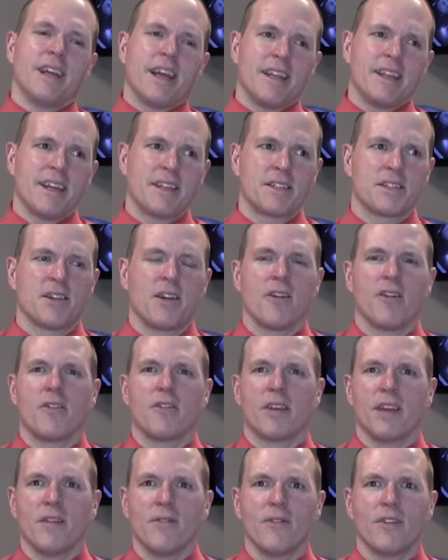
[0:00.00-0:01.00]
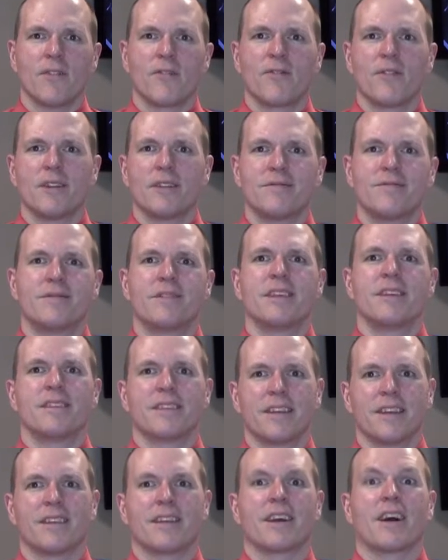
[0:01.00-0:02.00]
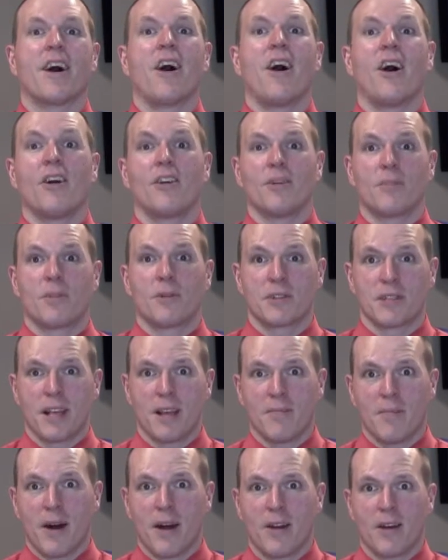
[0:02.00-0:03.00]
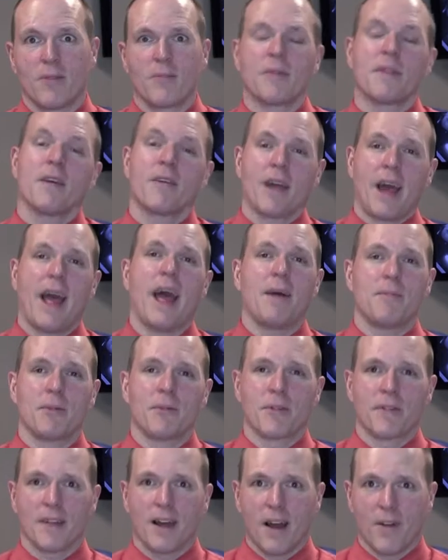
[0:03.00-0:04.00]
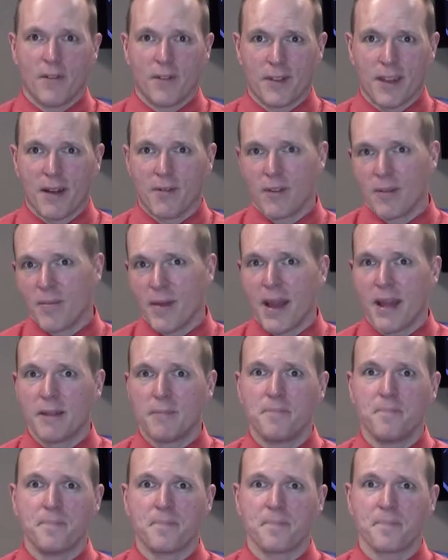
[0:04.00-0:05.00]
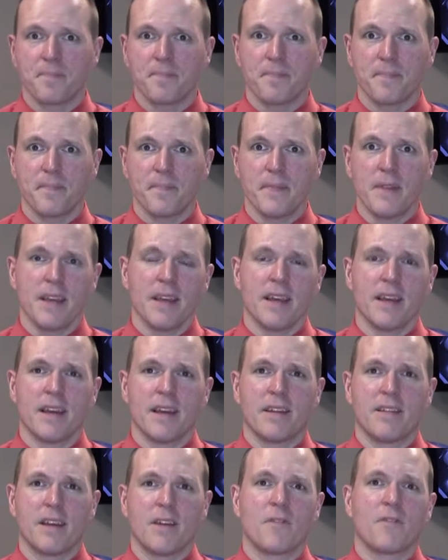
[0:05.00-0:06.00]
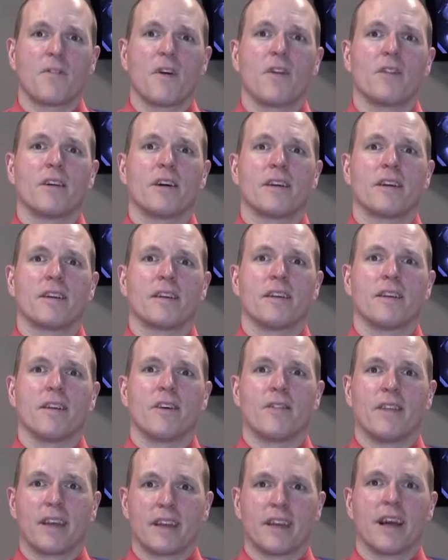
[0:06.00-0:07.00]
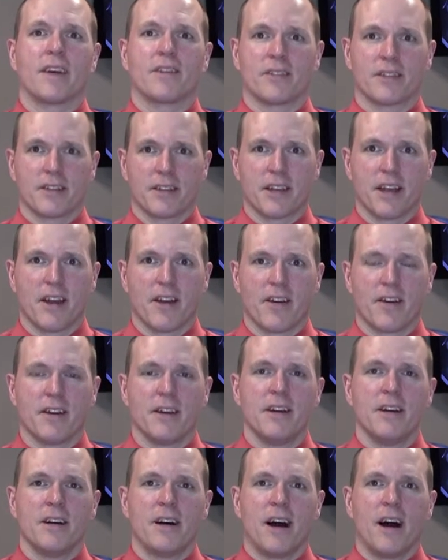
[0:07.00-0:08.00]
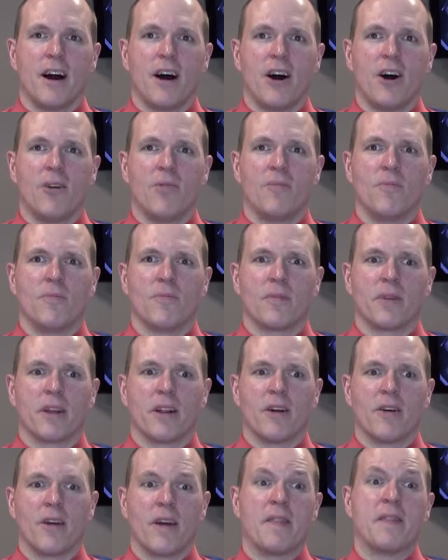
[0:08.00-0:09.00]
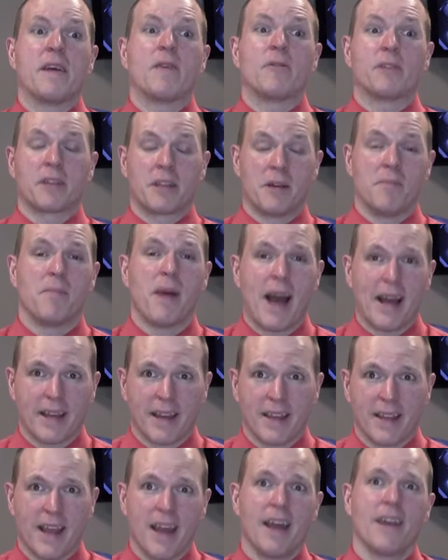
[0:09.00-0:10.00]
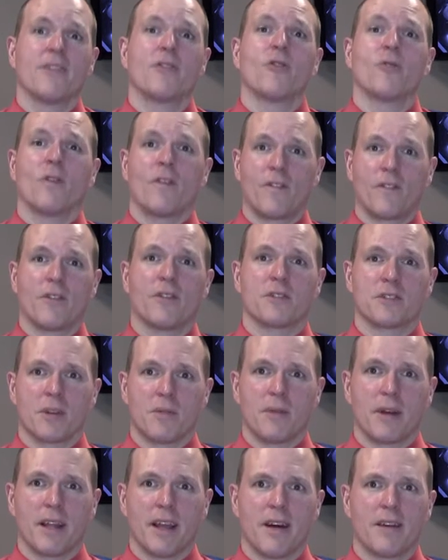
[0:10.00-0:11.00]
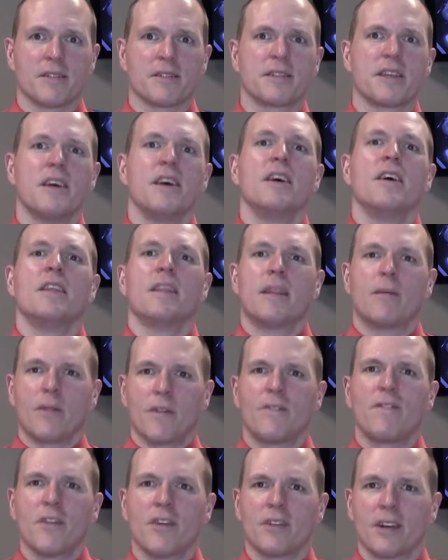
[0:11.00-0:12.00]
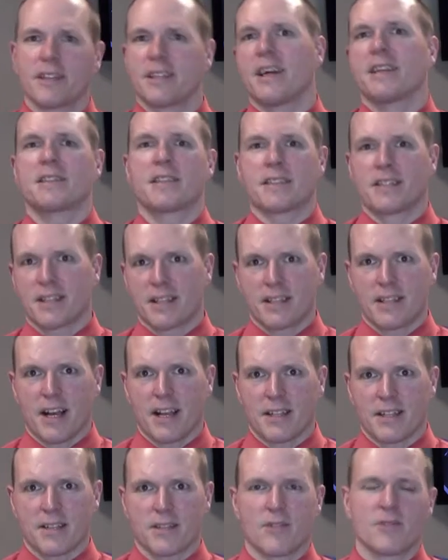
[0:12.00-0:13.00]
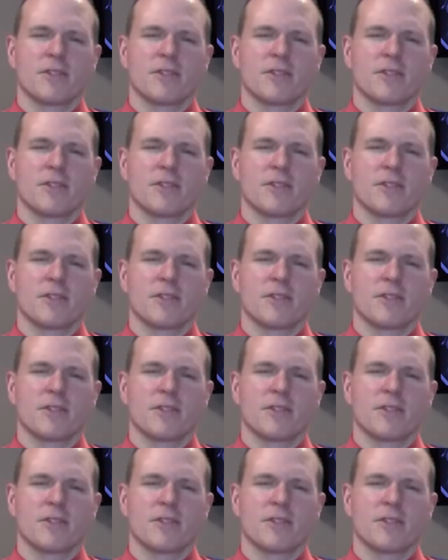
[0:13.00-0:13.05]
In that scenario, even if we didn't get like 100% better, but they were happy with the effort that we made, and they felt like they got good care, and they would come back again or refer somebody else, then we feel like that's a success.